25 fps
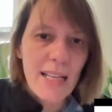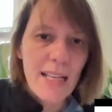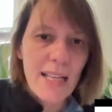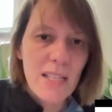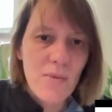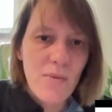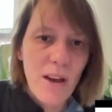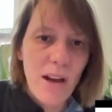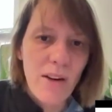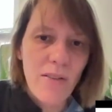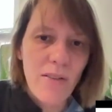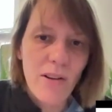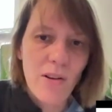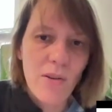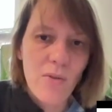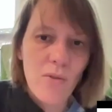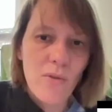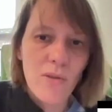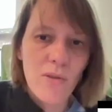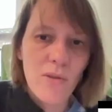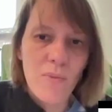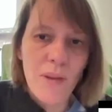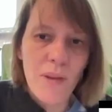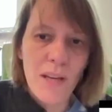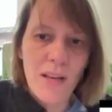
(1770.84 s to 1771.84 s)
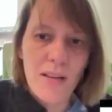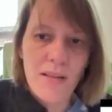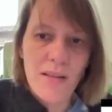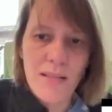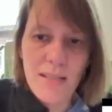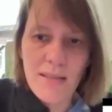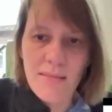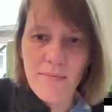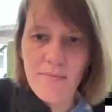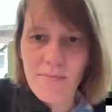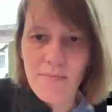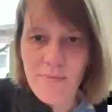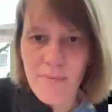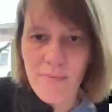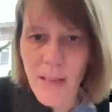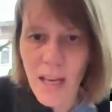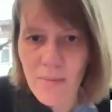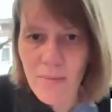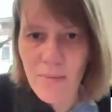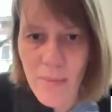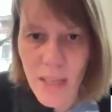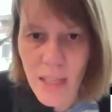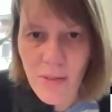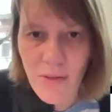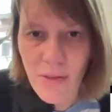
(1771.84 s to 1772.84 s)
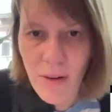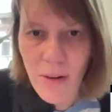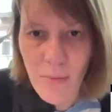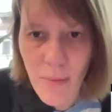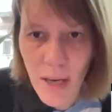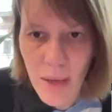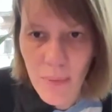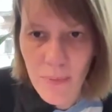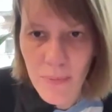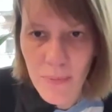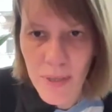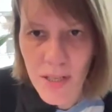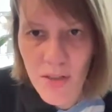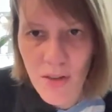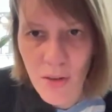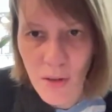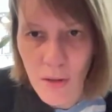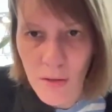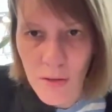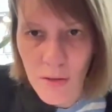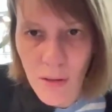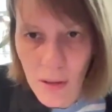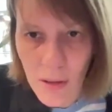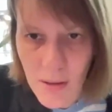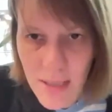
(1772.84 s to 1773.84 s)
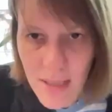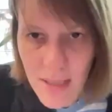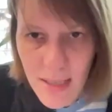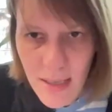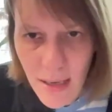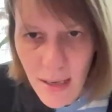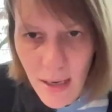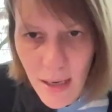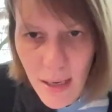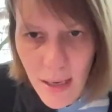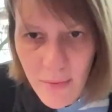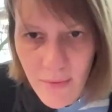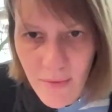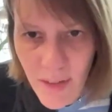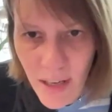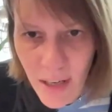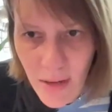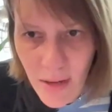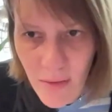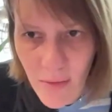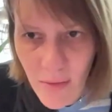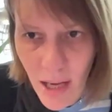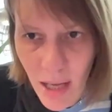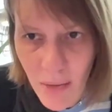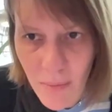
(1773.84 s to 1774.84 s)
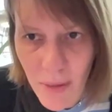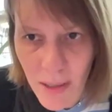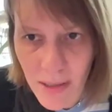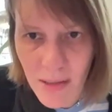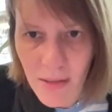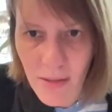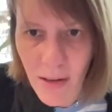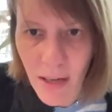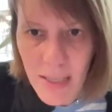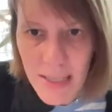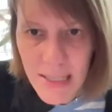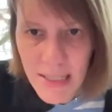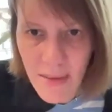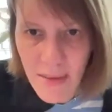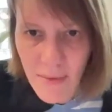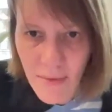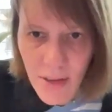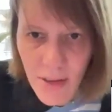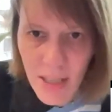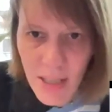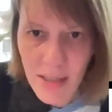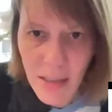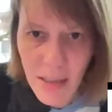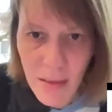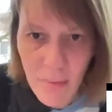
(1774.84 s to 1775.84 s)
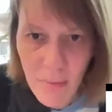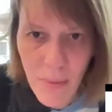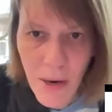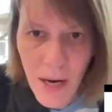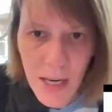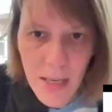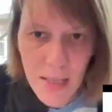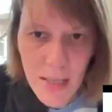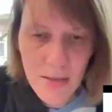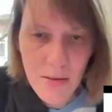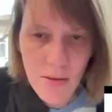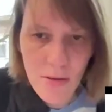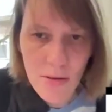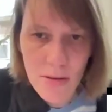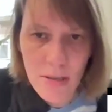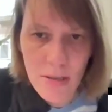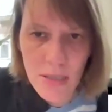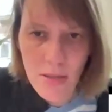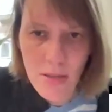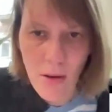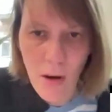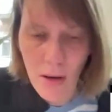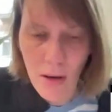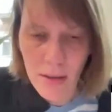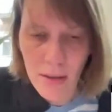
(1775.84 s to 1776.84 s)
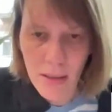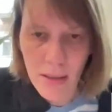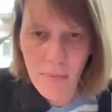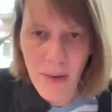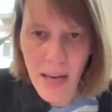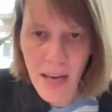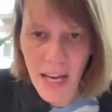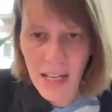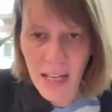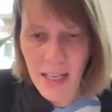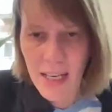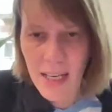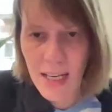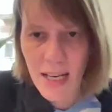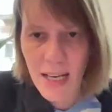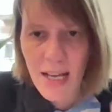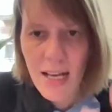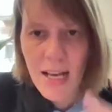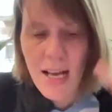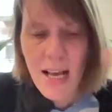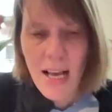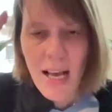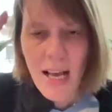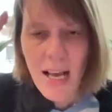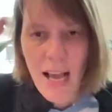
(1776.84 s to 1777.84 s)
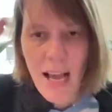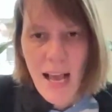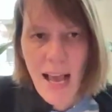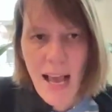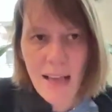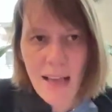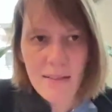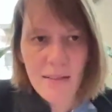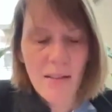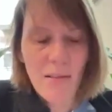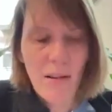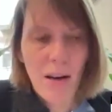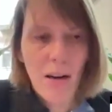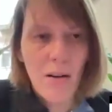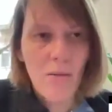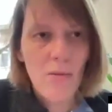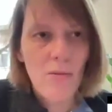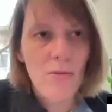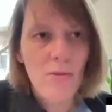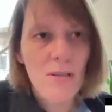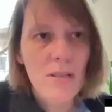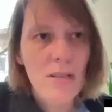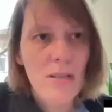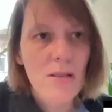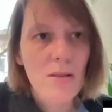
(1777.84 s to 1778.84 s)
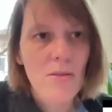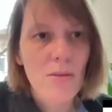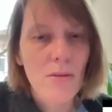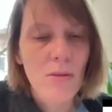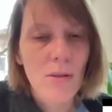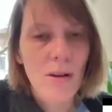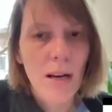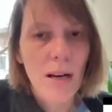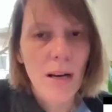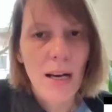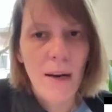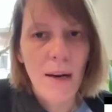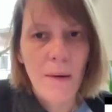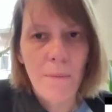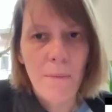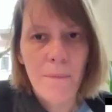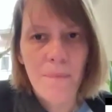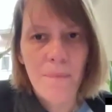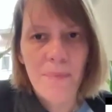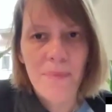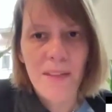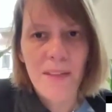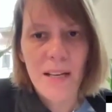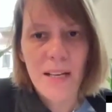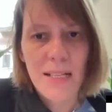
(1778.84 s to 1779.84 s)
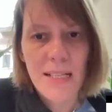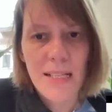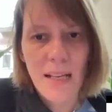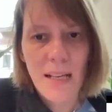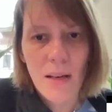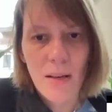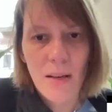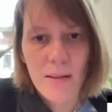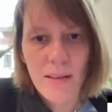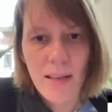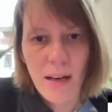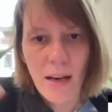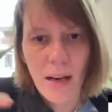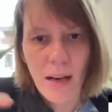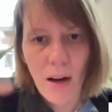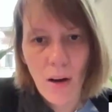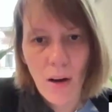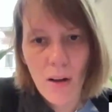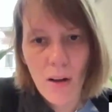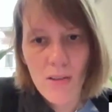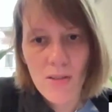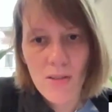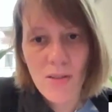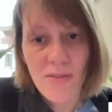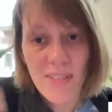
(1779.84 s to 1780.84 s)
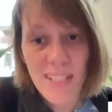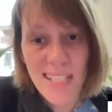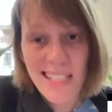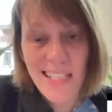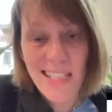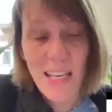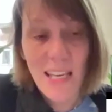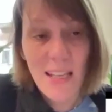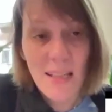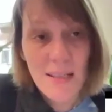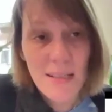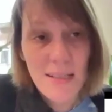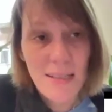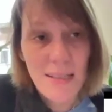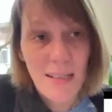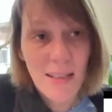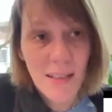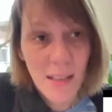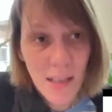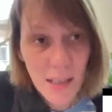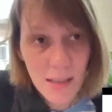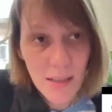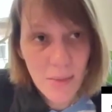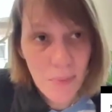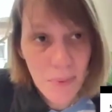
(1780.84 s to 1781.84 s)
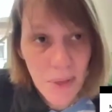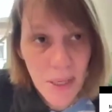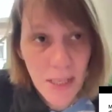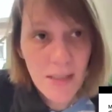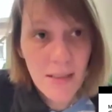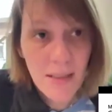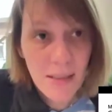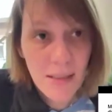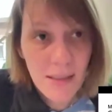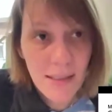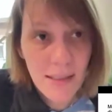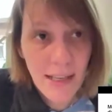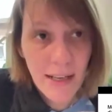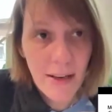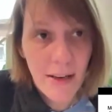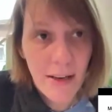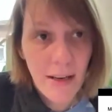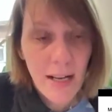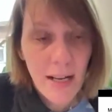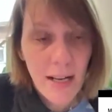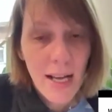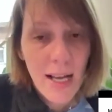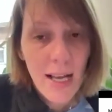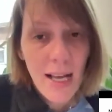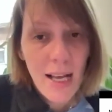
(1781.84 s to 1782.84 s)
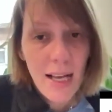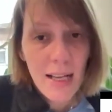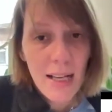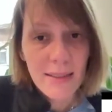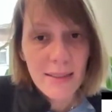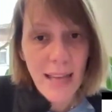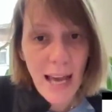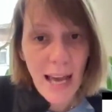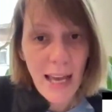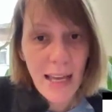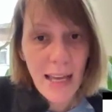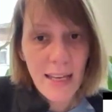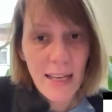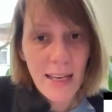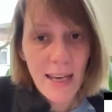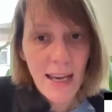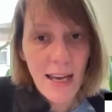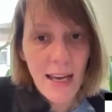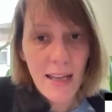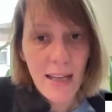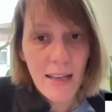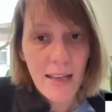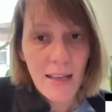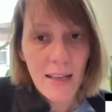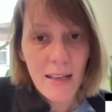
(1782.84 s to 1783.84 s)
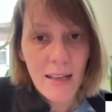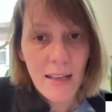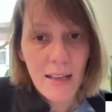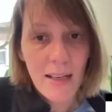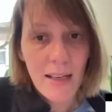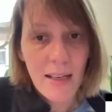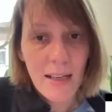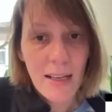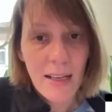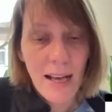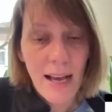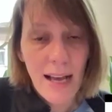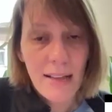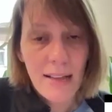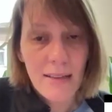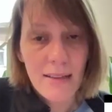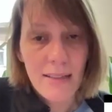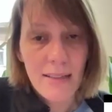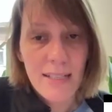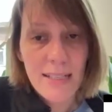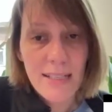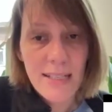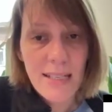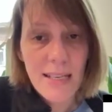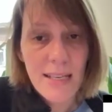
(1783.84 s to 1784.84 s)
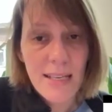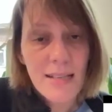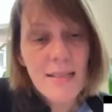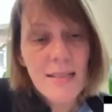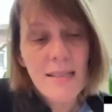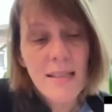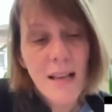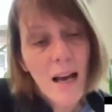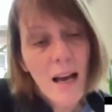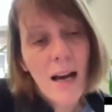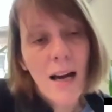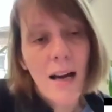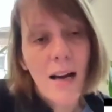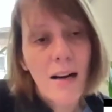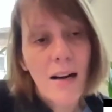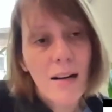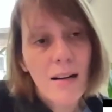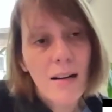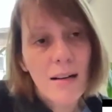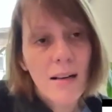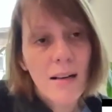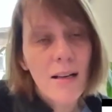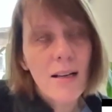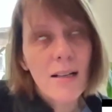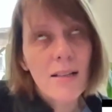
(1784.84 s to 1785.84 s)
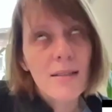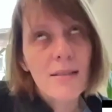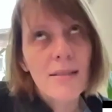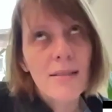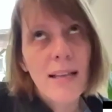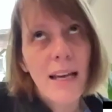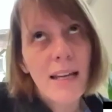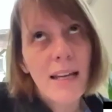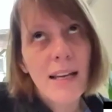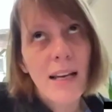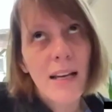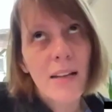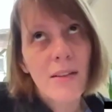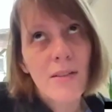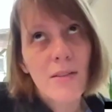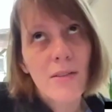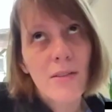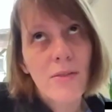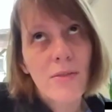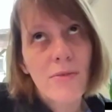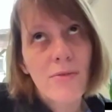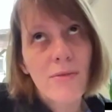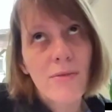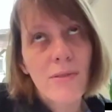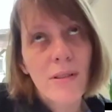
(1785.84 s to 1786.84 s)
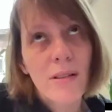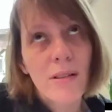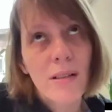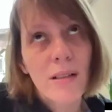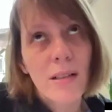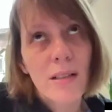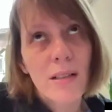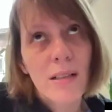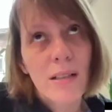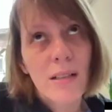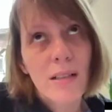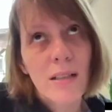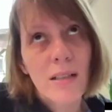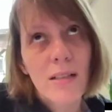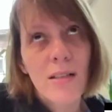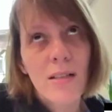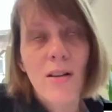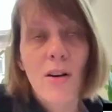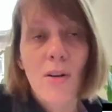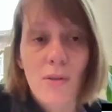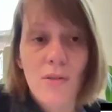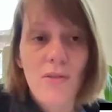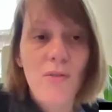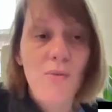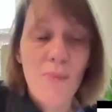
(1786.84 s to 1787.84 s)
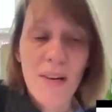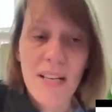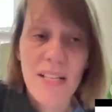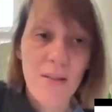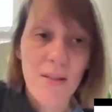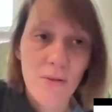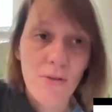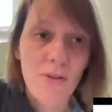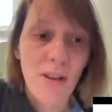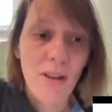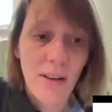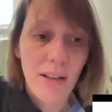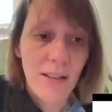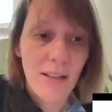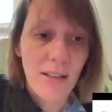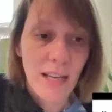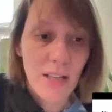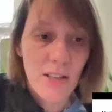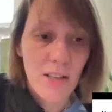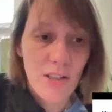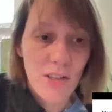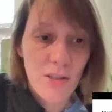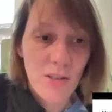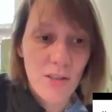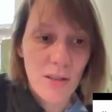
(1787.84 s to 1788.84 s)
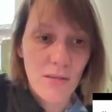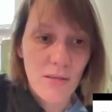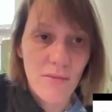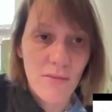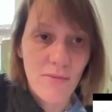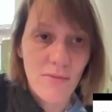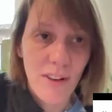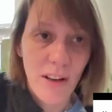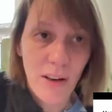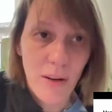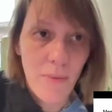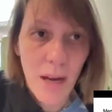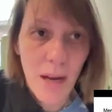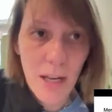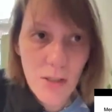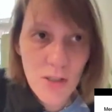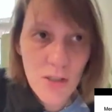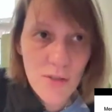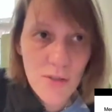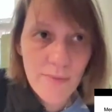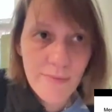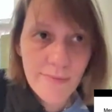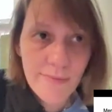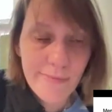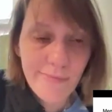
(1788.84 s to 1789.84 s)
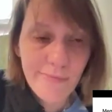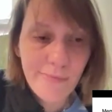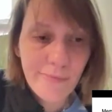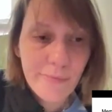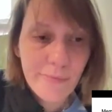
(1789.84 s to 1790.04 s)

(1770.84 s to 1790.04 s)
it's very good because I mean, from my picture, you don't see really very well, but there are some written parts also on the back. And there are also, there are lots of scenes that are depicted there. They can, and these scenes are, they kind of caught my student attention very much.